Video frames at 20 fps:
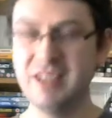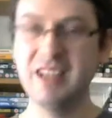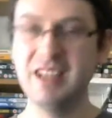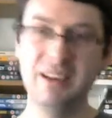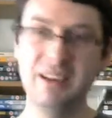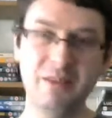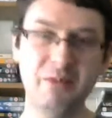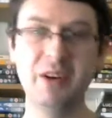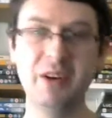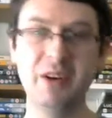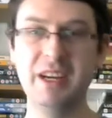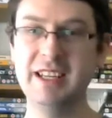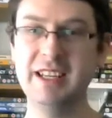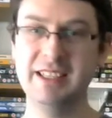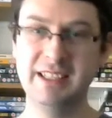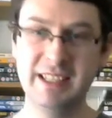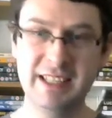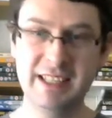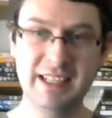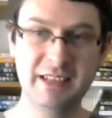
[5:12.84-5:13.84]
Won't get into
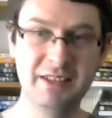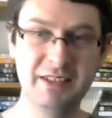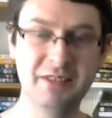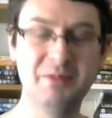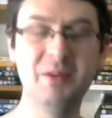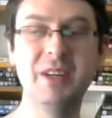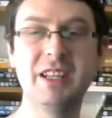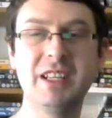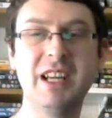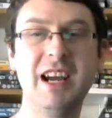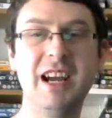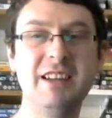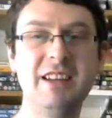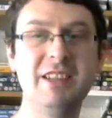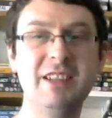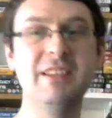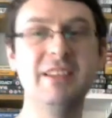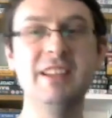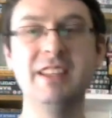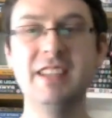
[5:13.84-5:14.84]
details of what his
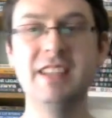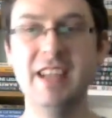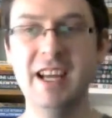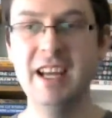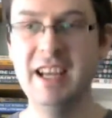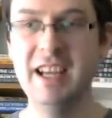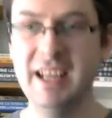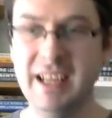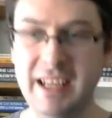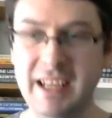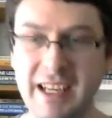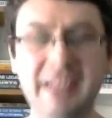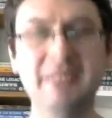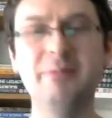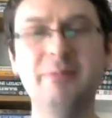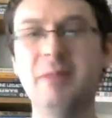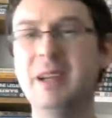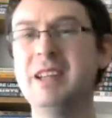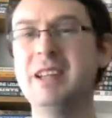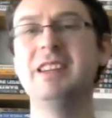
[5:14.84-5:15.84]
character is. He is
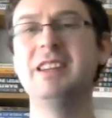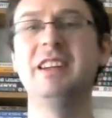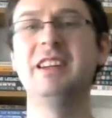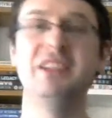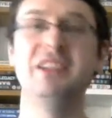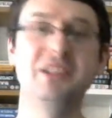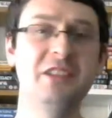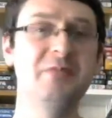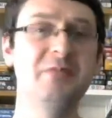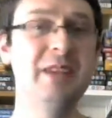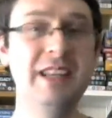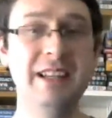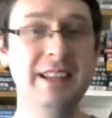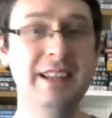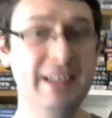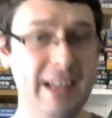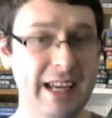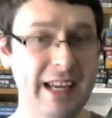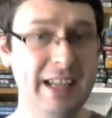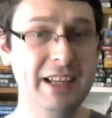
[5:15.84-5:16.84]
basically just being
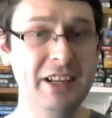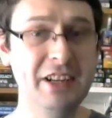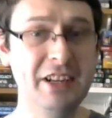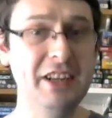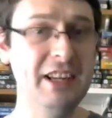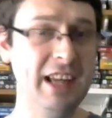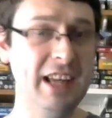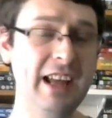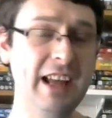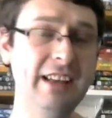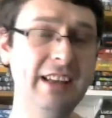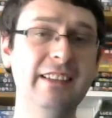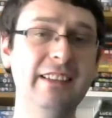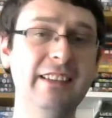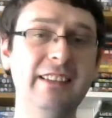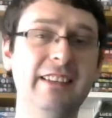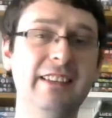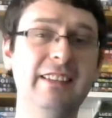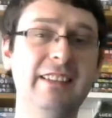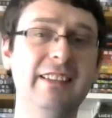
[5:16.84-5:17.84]
Negan again,
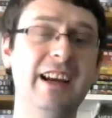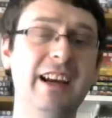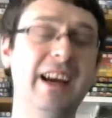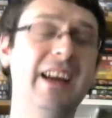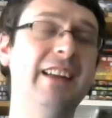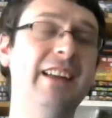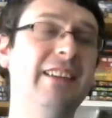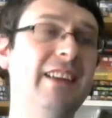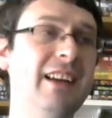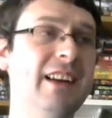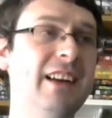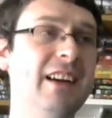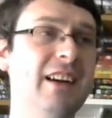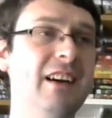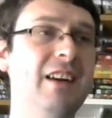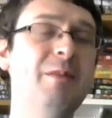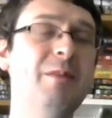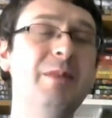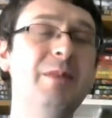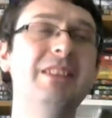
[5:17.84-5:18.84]
and
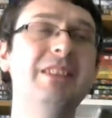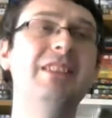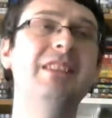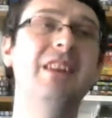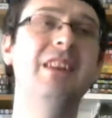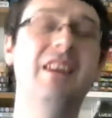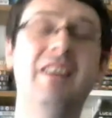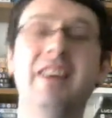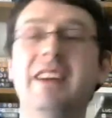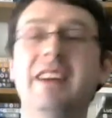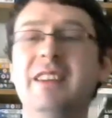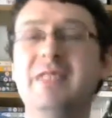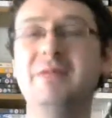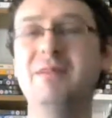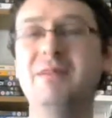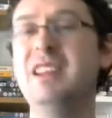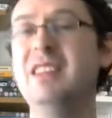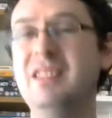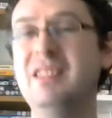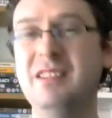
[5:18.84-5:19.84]
I'm a bit tired of
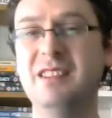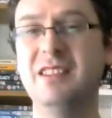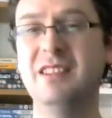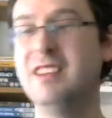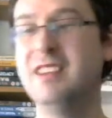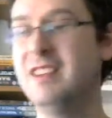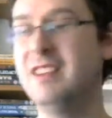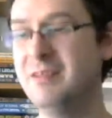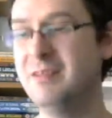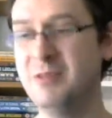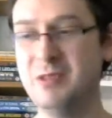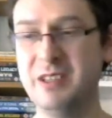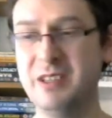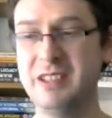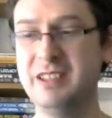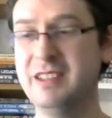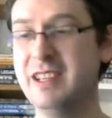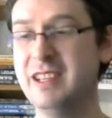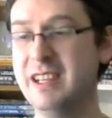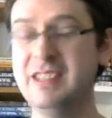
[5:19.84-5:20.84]
Negan. Like, Walking
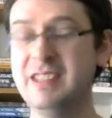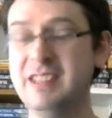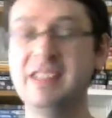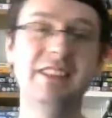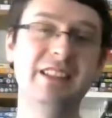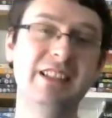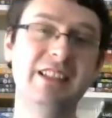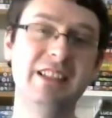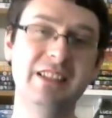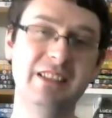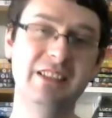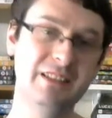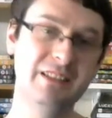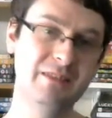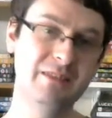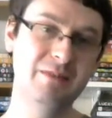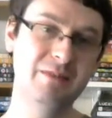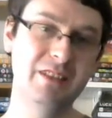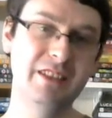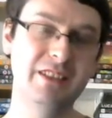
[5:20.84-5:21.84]
Dead this season has
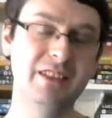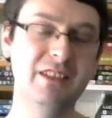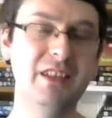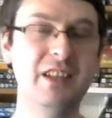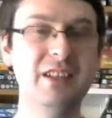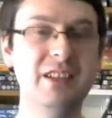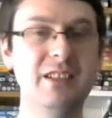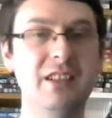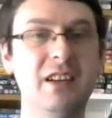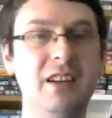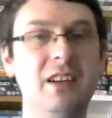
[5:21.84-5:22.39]
been such a